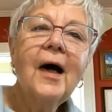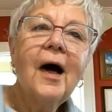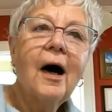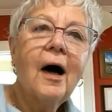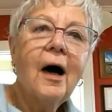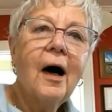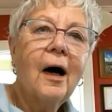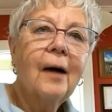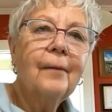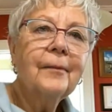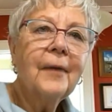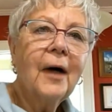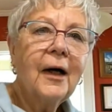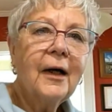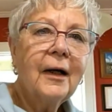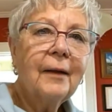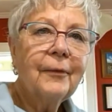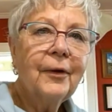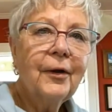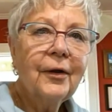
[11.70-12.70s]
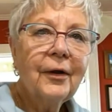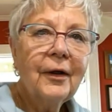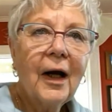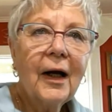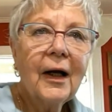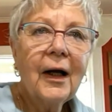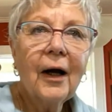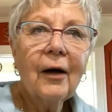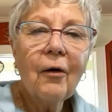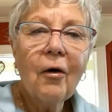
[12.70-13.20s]
sir. I am good. I
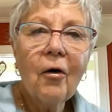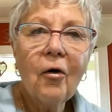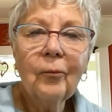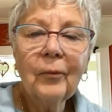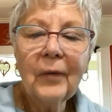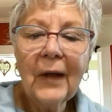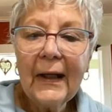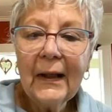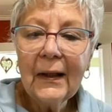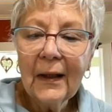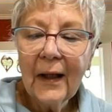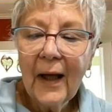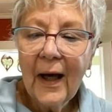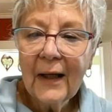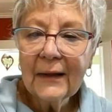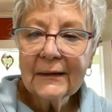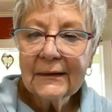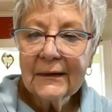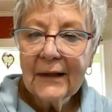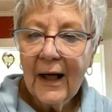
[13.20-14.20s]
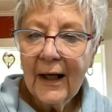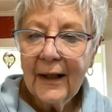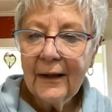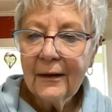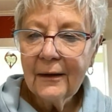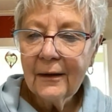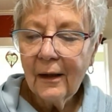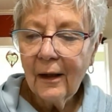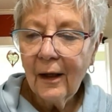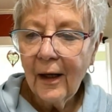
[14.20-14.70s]
got home late last
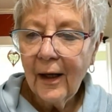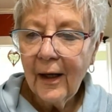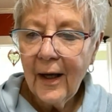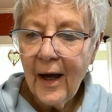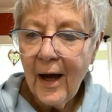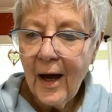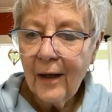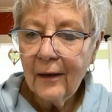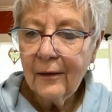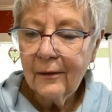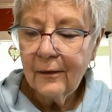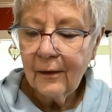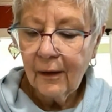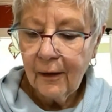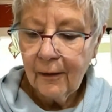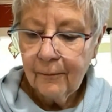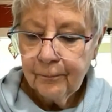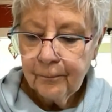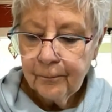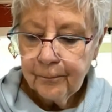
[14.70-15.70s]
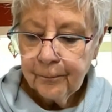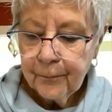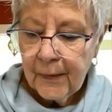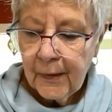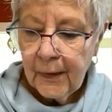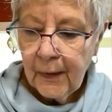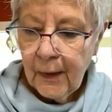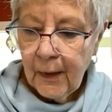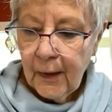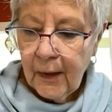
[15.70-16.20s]
night. I had
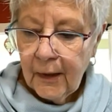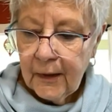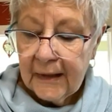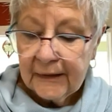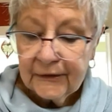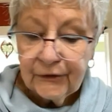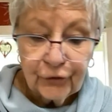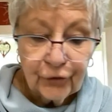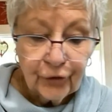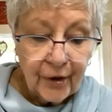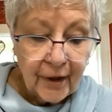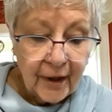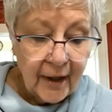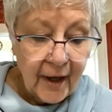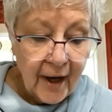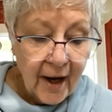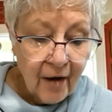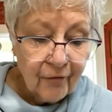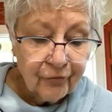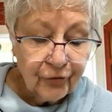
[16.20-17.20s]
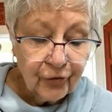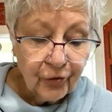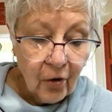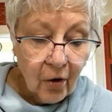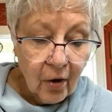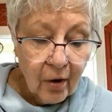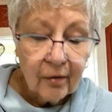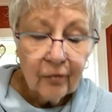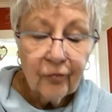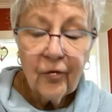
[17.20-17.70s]
yesterday, after
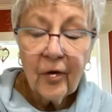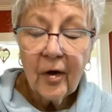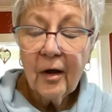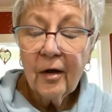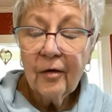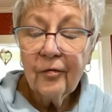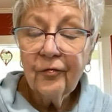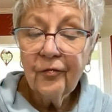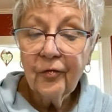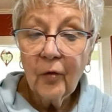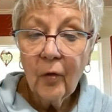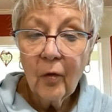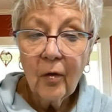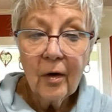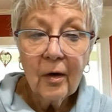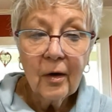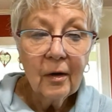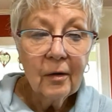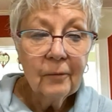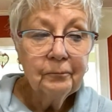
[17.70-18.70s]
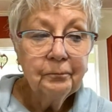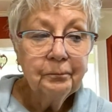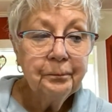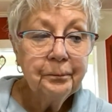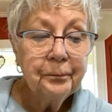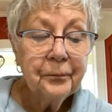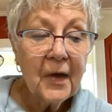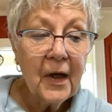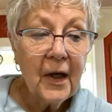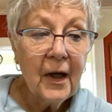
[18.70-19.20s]
all of our floor
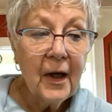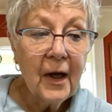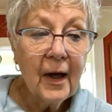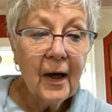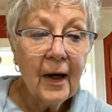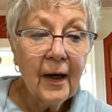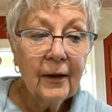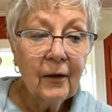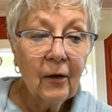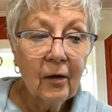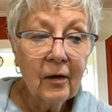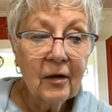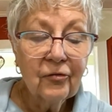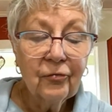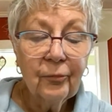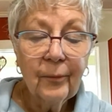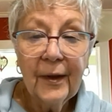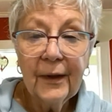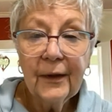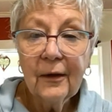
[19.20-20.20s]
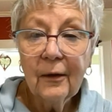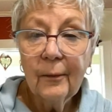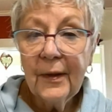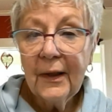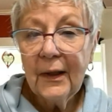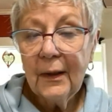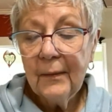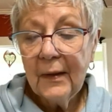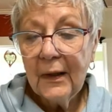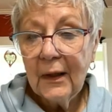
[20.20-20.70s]
and all of my
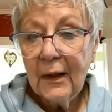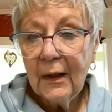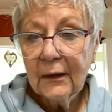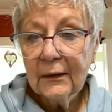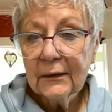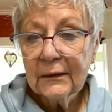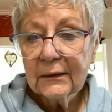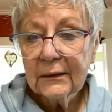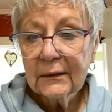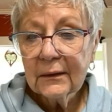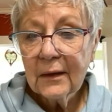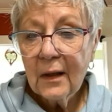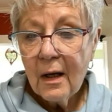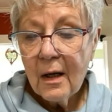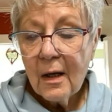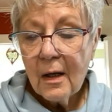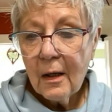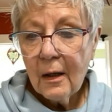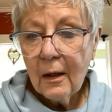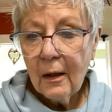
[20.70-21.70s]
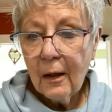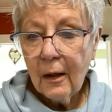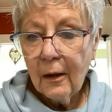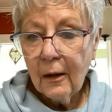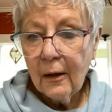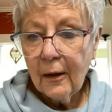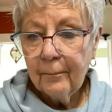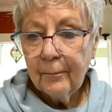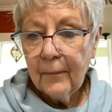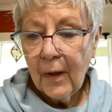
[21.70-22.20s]
committee meetings,
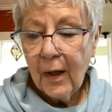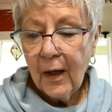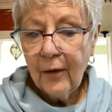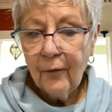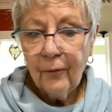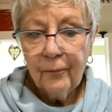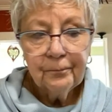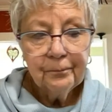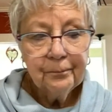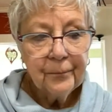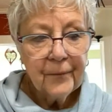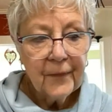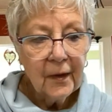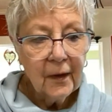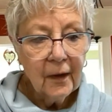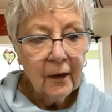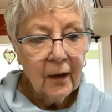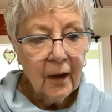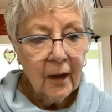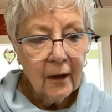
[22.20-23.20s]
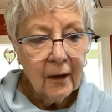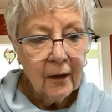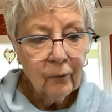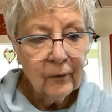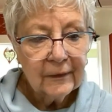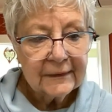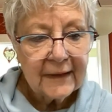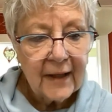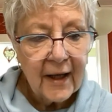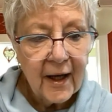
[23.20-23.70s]
I
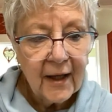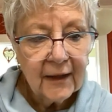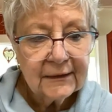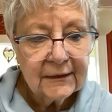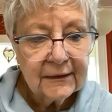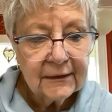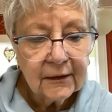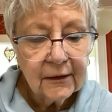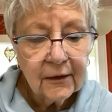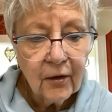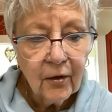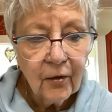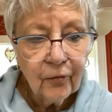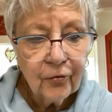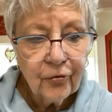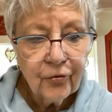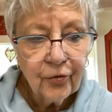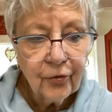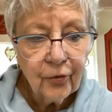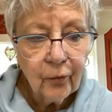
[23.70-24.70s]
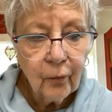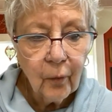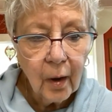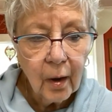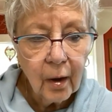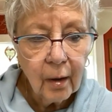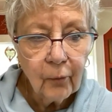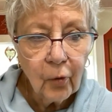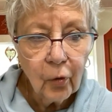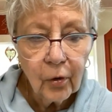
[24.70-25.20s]
was asked to go to
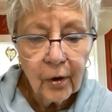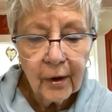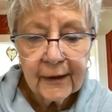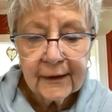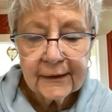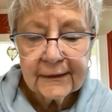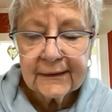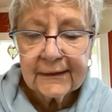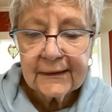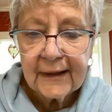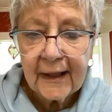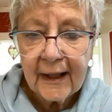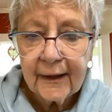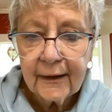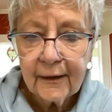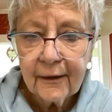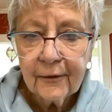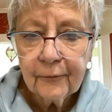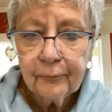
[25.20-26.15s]
Oregon State